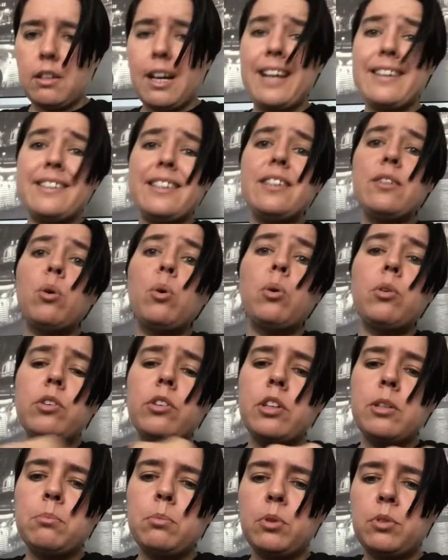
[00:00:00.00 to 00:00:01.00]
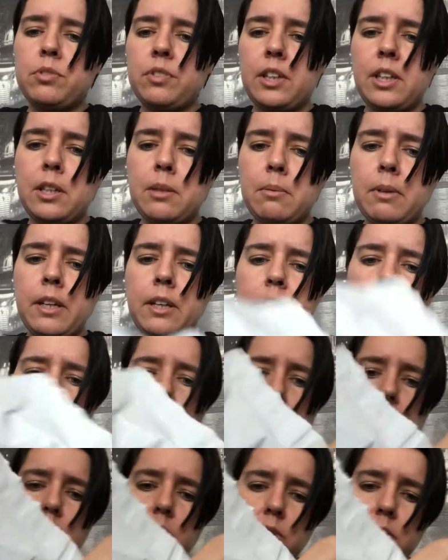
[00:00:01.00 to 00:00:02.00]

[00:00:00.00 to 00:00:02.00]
I did order them off eBay